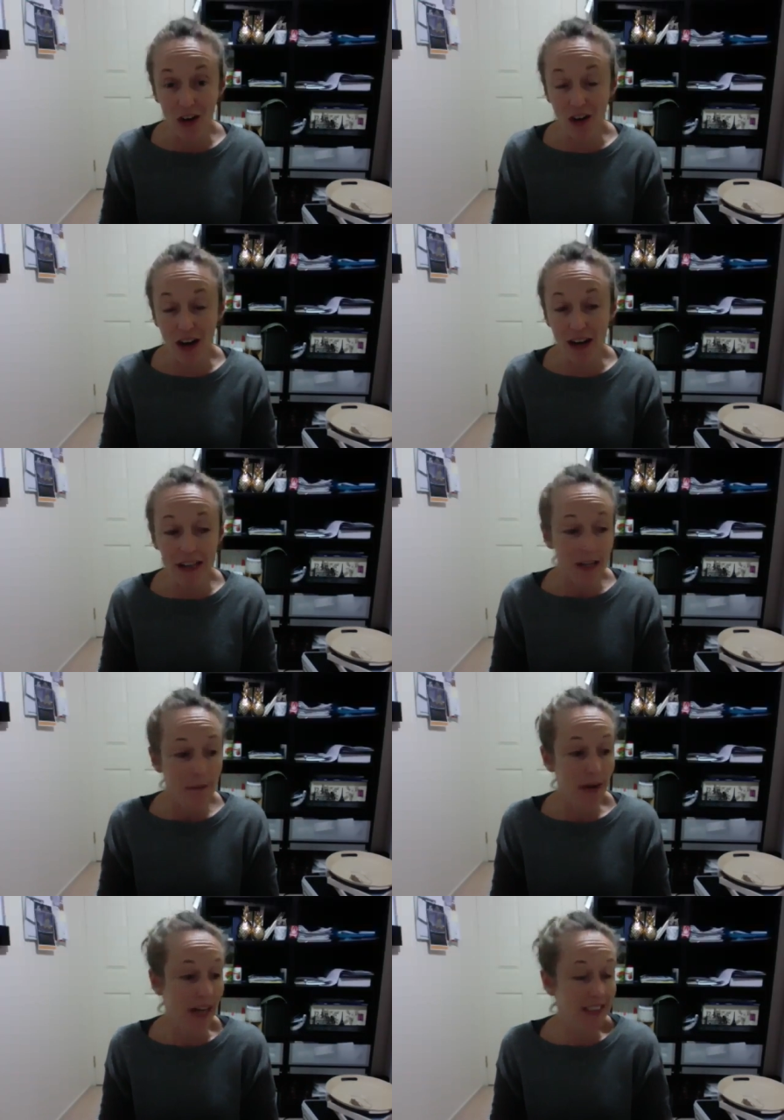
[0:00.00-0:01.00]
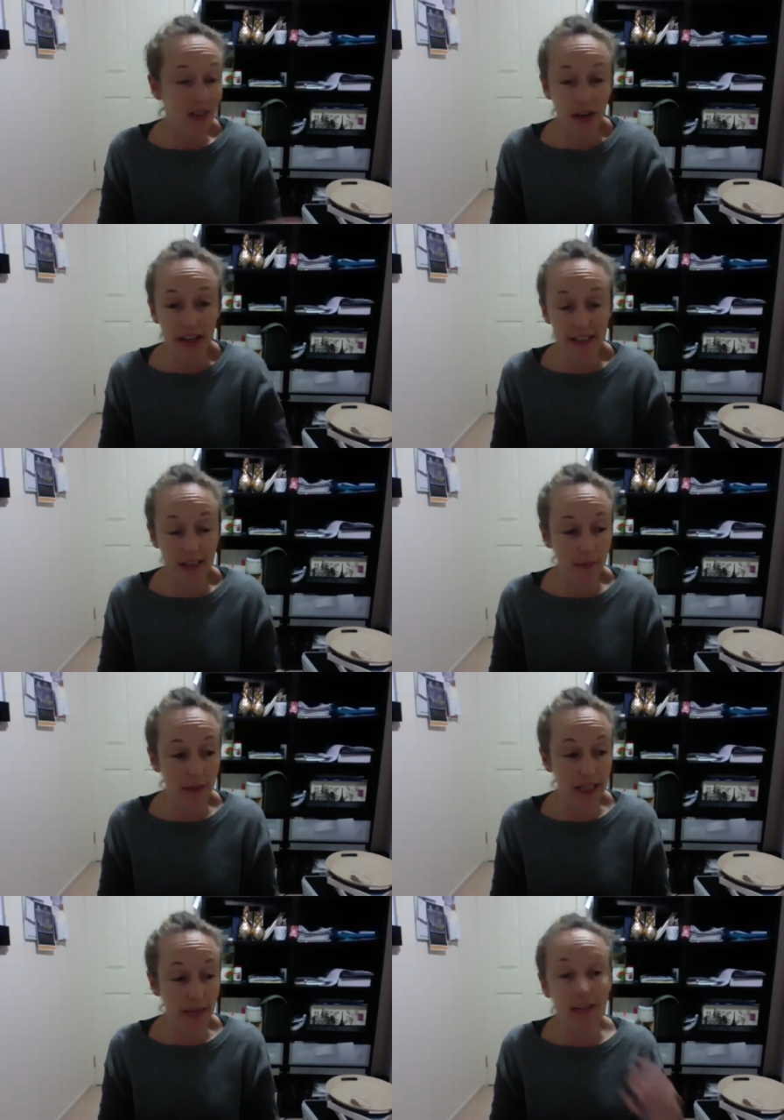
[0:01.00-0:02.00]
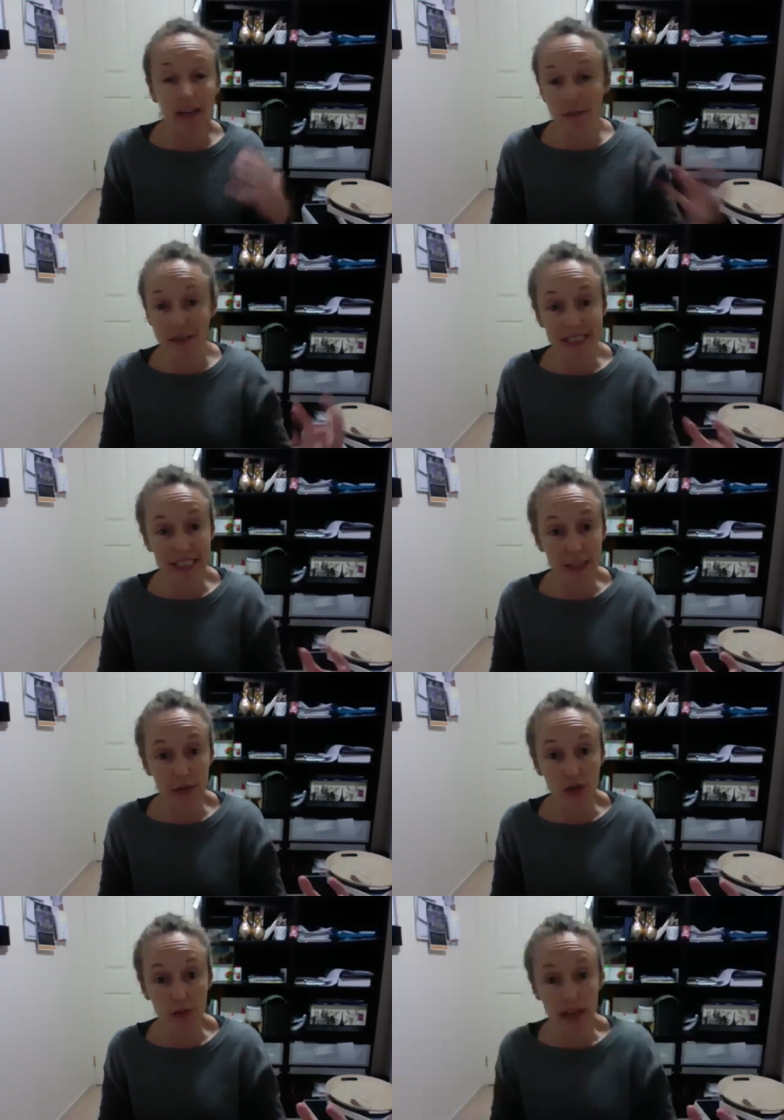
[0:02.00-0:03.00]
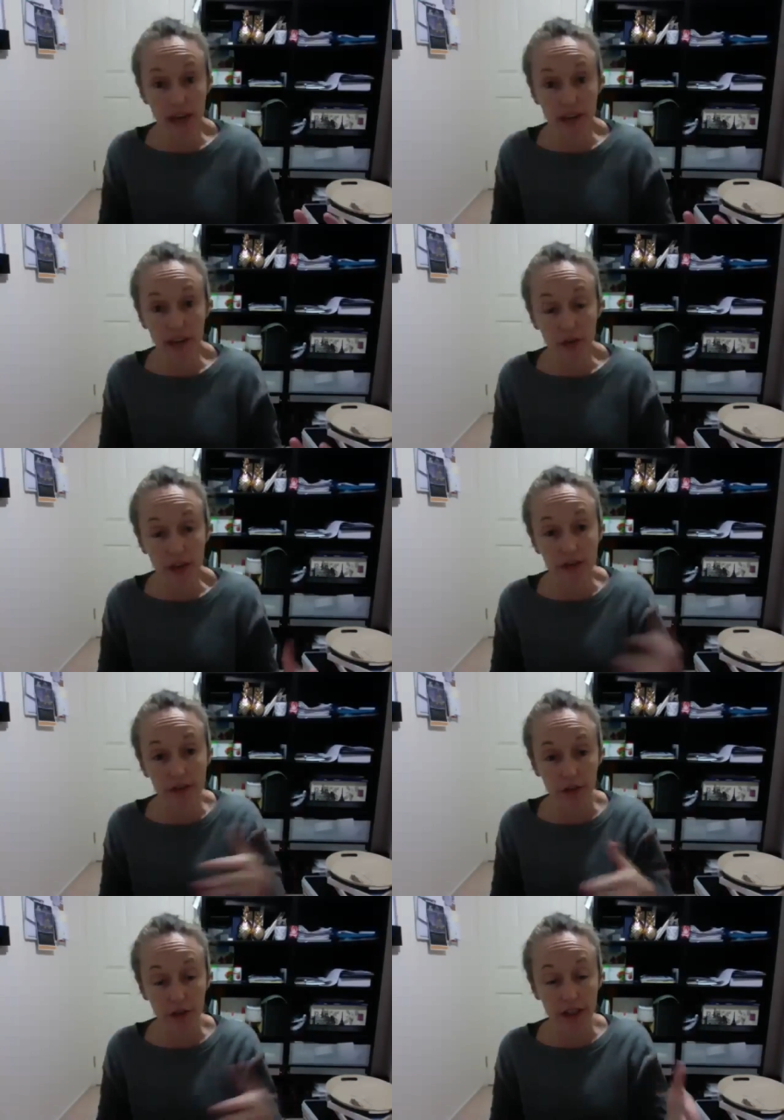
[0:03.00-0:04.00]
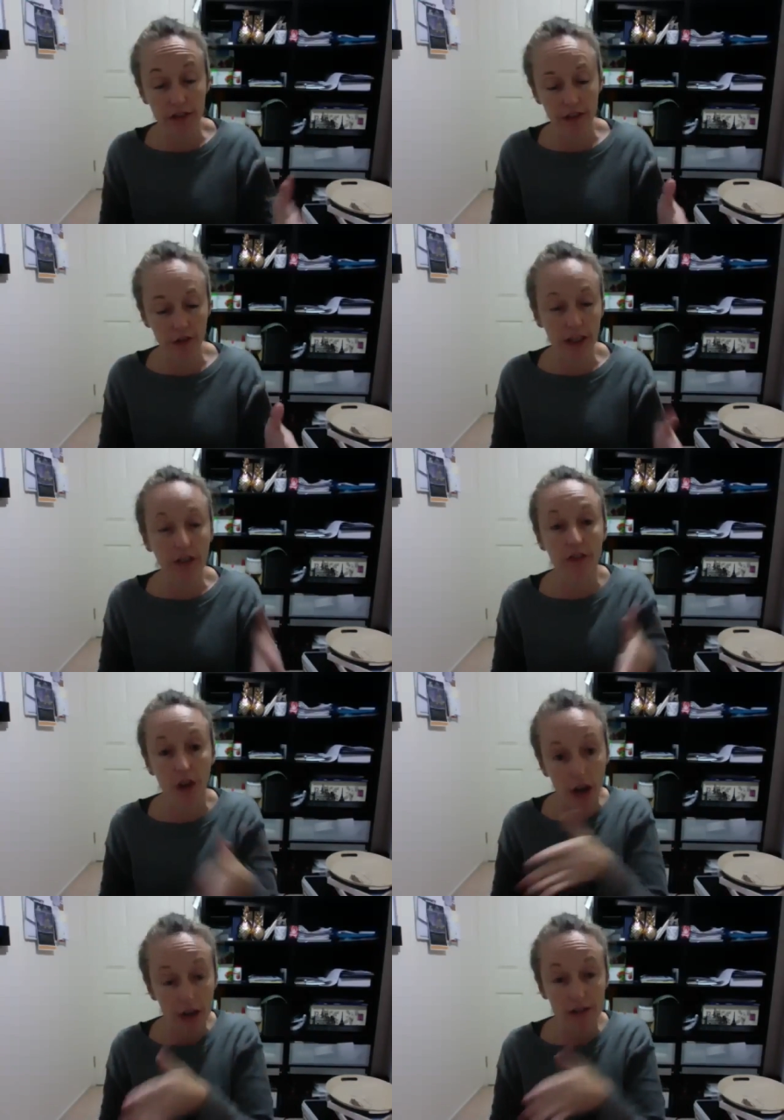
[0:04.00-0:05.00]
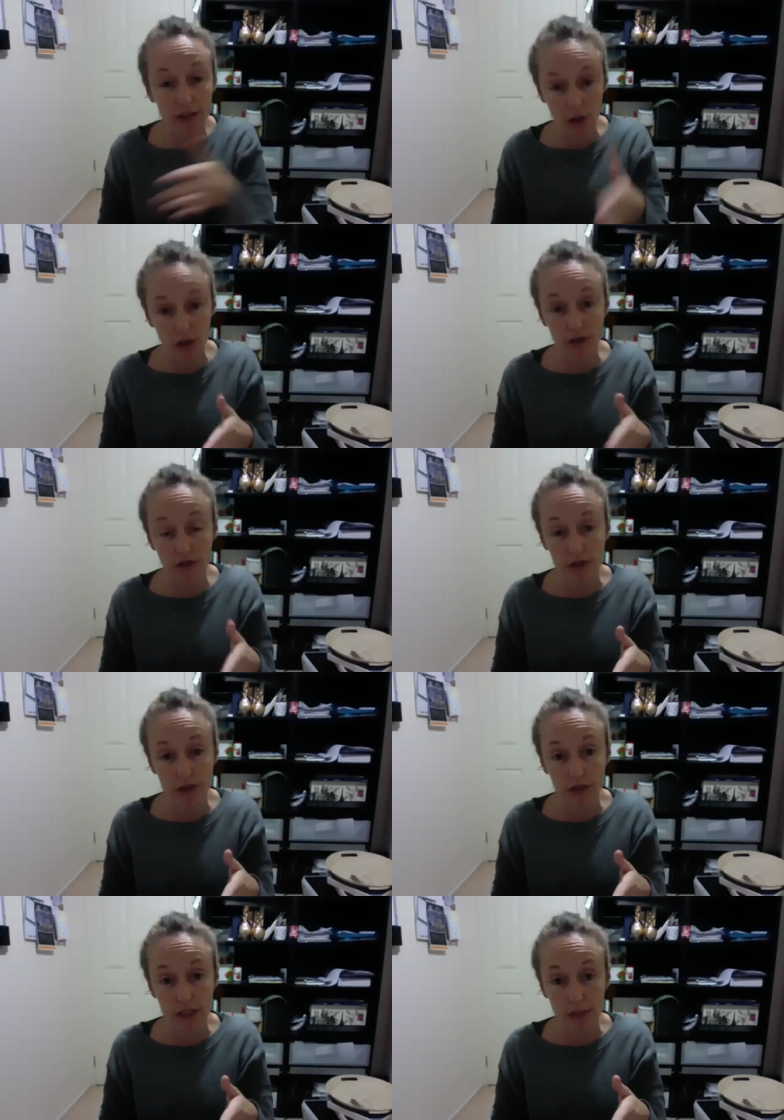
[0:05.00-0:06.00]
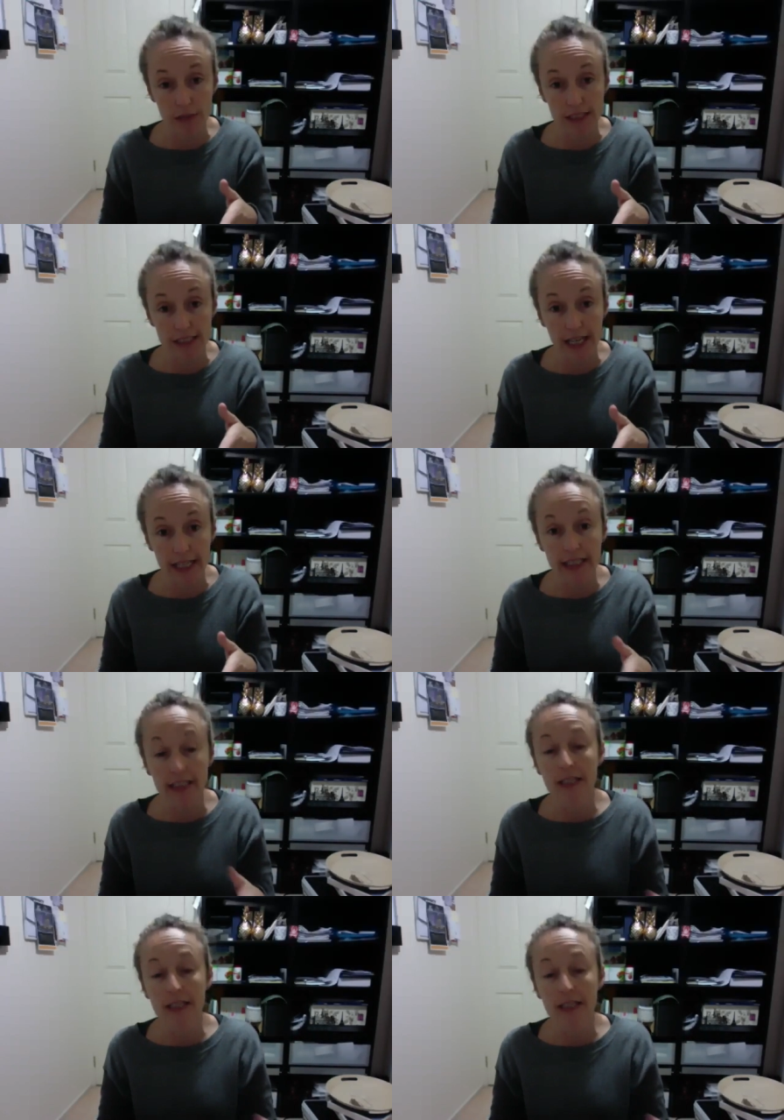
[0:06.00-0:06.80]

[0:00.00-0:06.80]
right? But government states we should be having 3 and 5 serves of fruits and vegetables a day.